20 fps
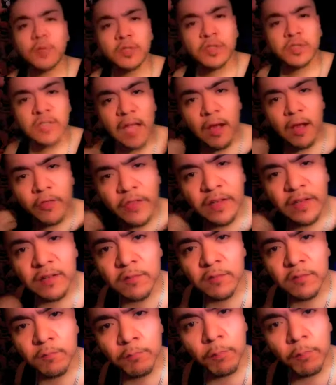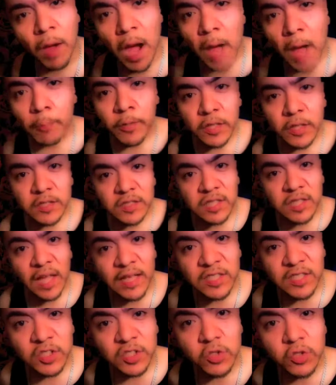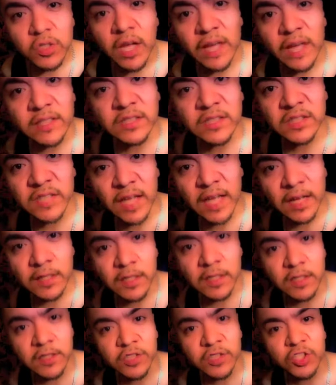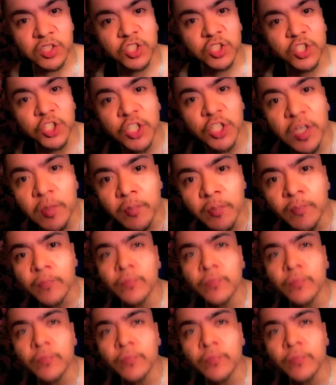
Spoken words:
style that Hopkins likes to dissect in his gym.